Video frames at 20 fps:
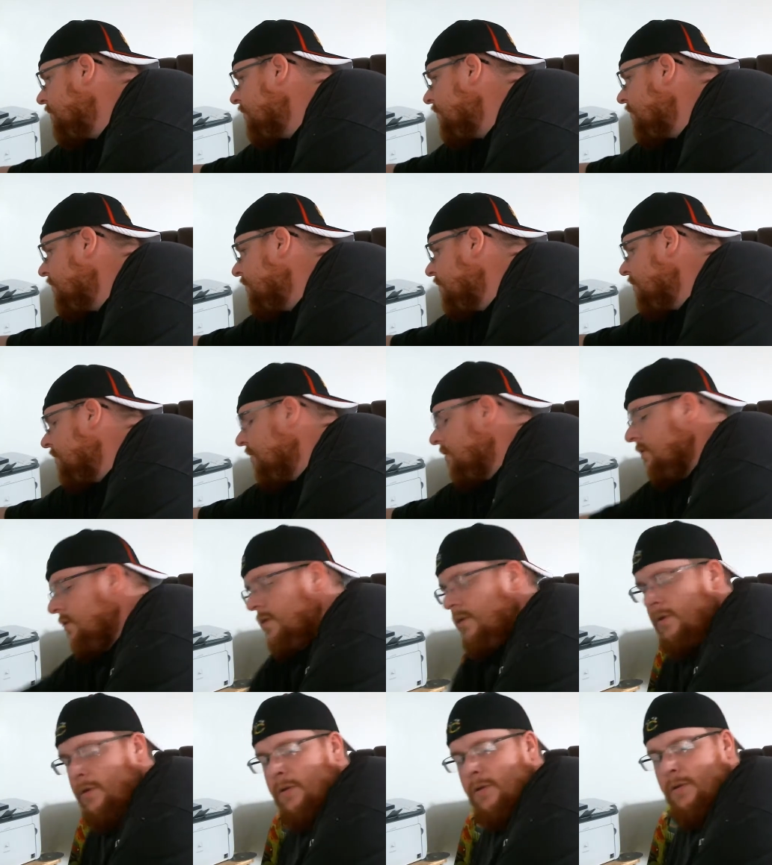
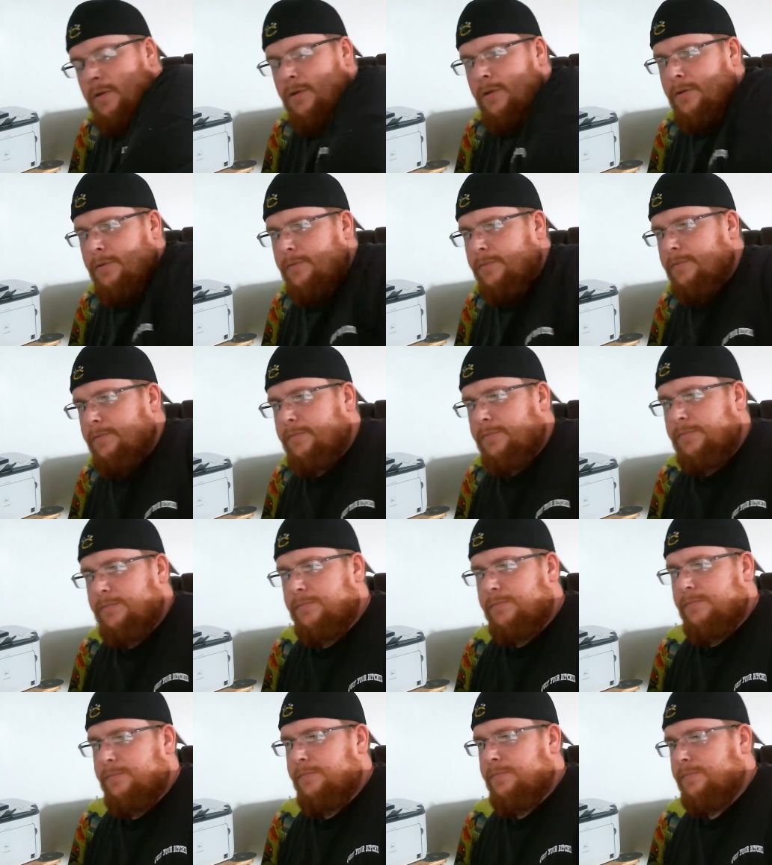
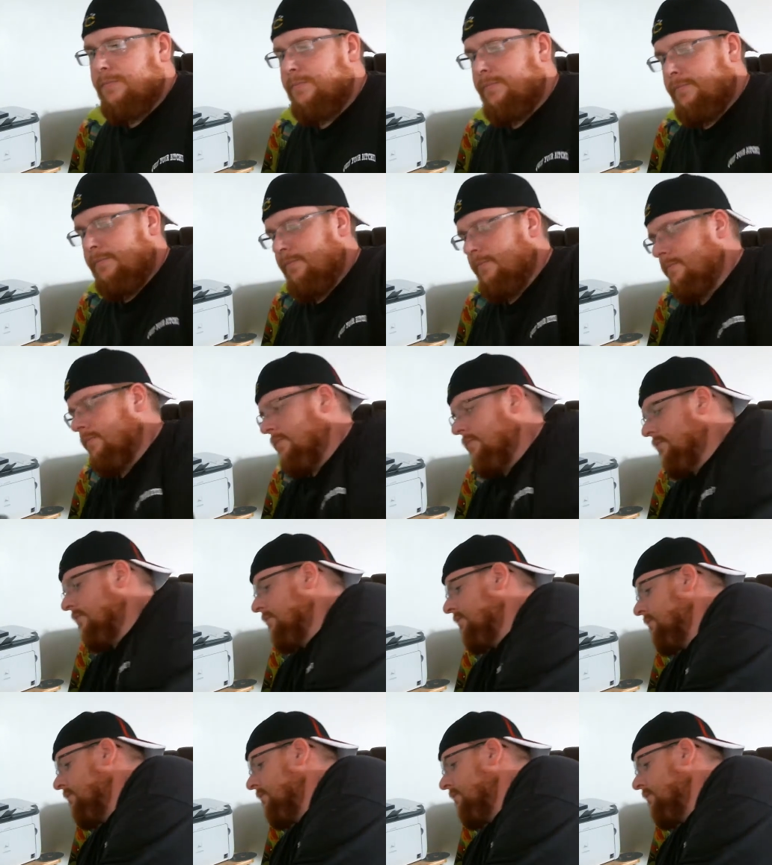Nothing is said.